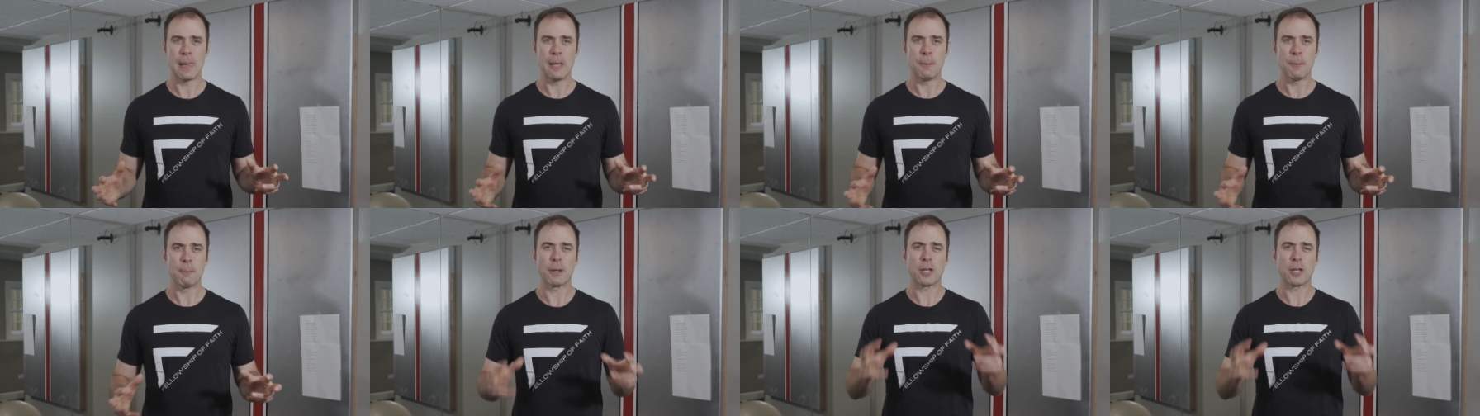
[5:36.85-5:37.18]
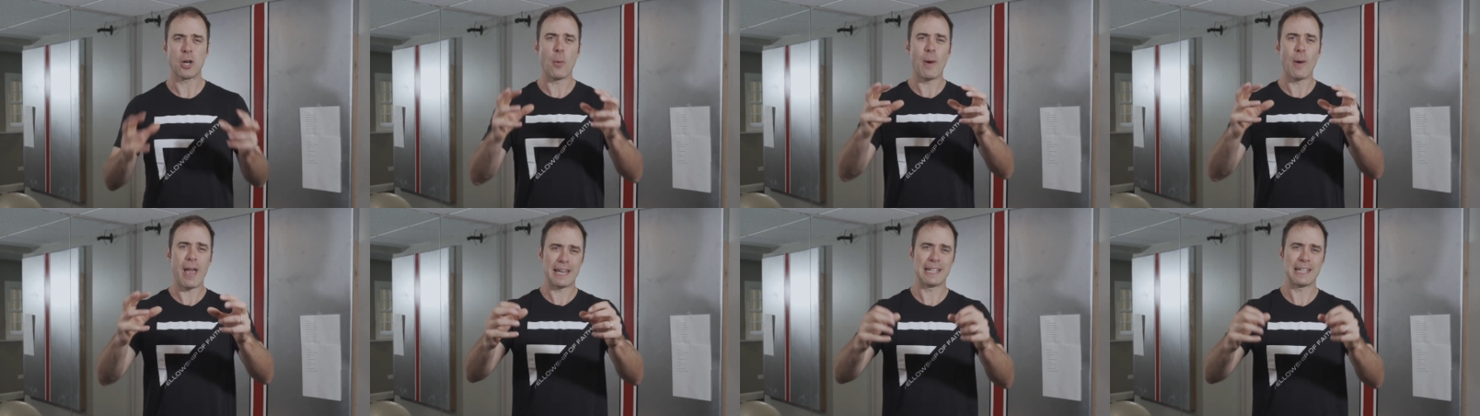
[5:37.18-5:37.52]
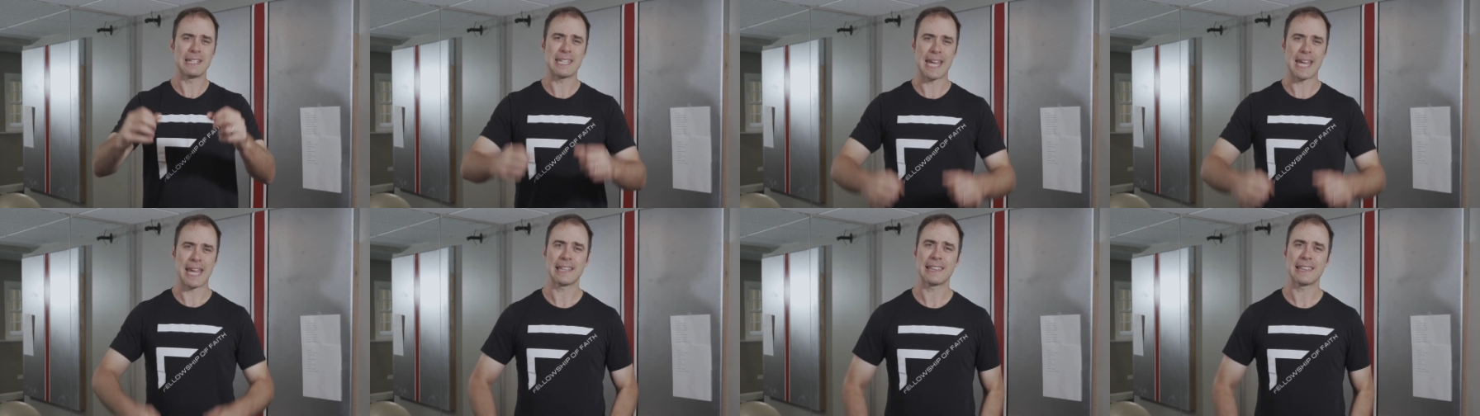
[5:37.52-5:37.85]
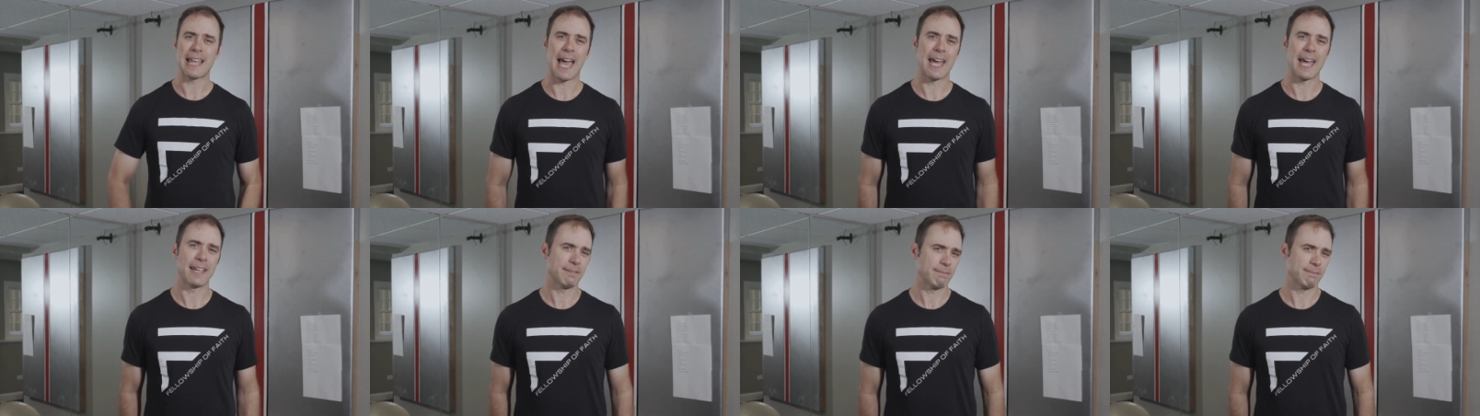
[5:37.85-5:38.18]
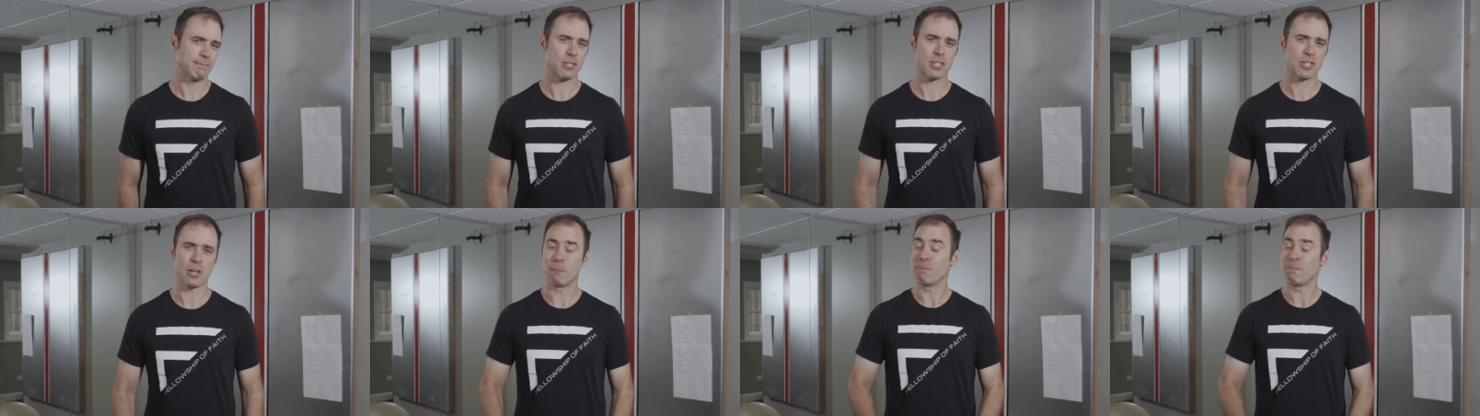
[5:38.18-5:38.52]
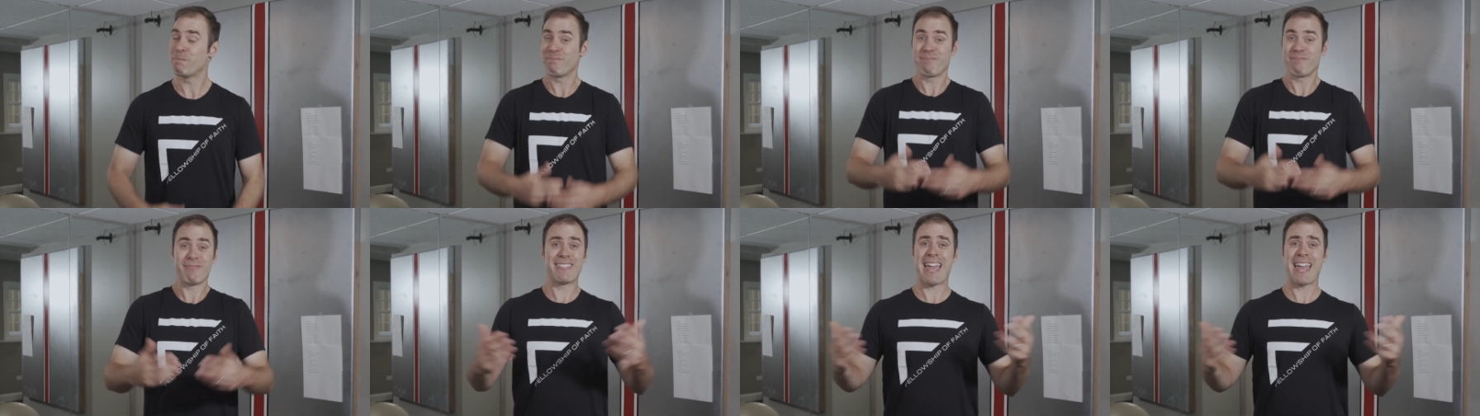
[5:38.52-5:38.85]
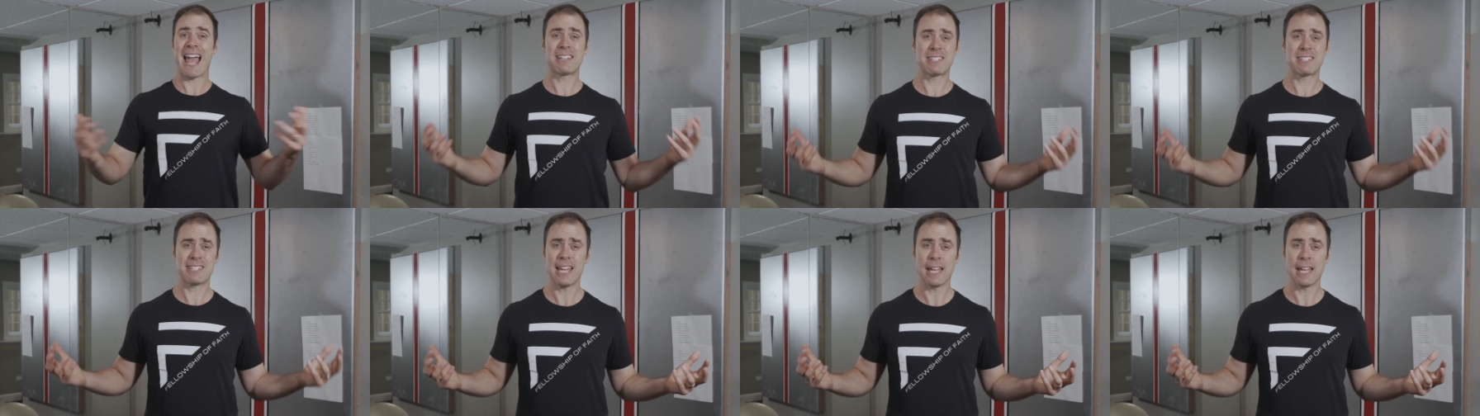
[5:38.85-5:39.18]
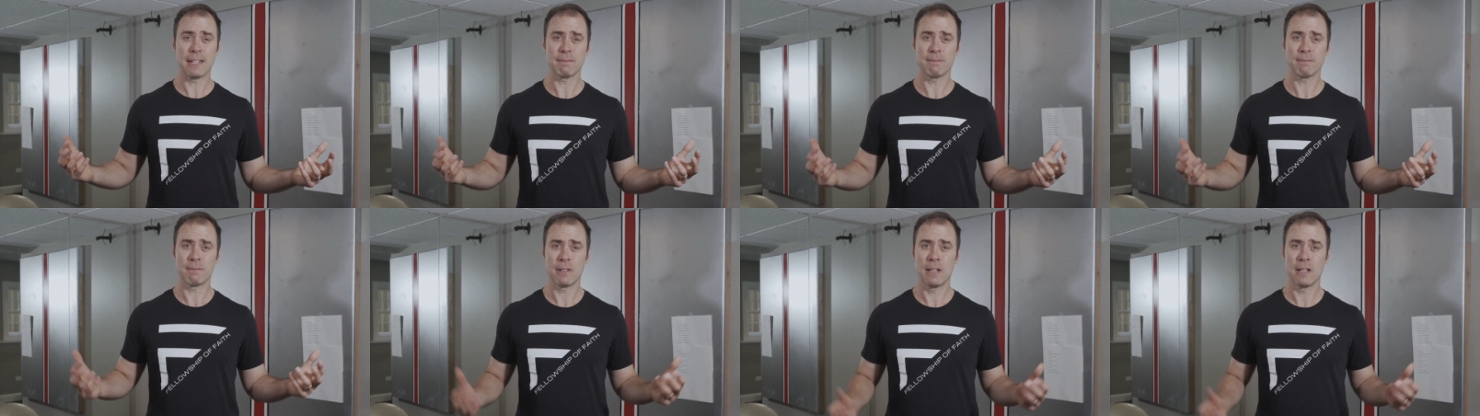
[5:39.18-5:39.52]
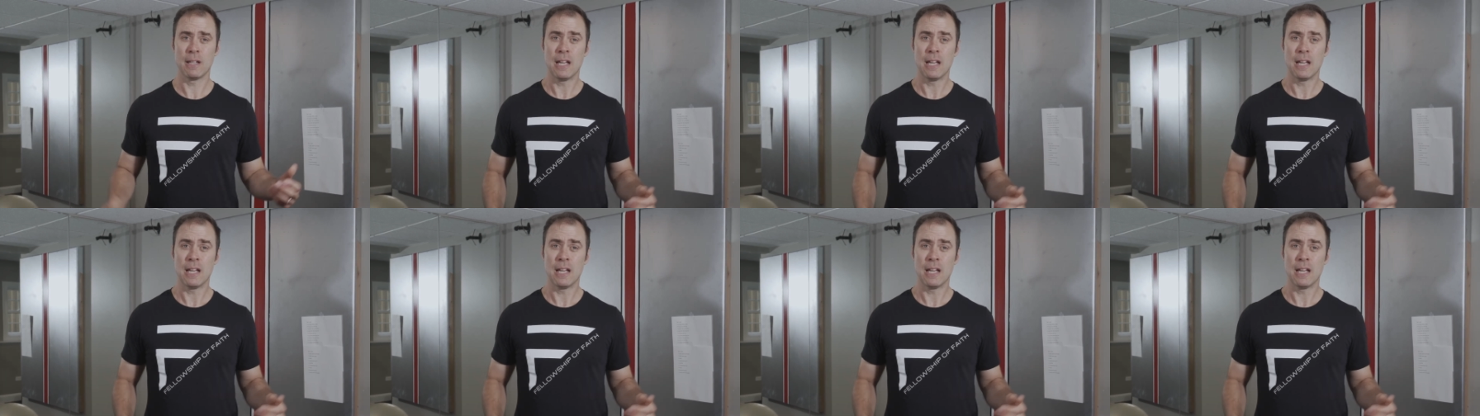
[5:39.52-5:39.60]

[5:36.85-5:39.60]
But go ahead and take that. So that's it.